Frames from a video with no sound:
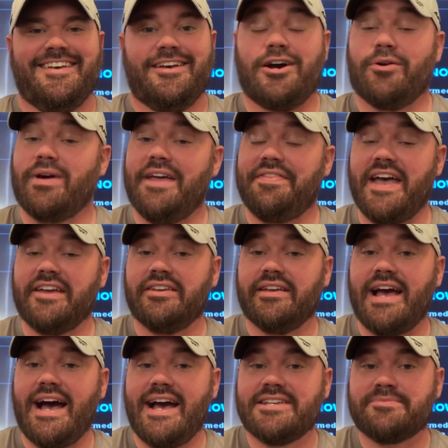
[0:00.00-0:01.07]
All right, thank you
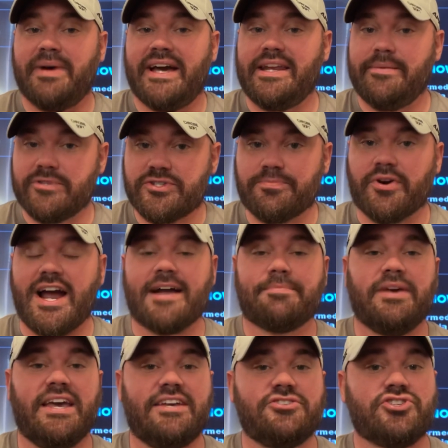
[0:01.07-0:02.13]
guys. My name is Brock
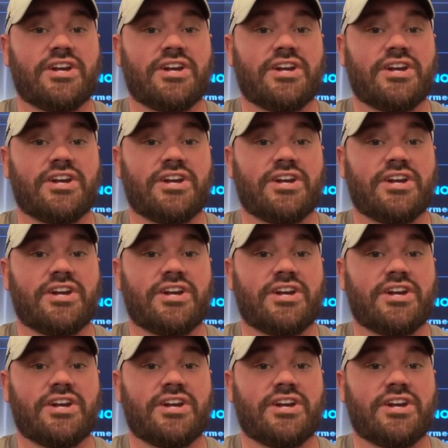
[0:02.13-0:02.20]
Page,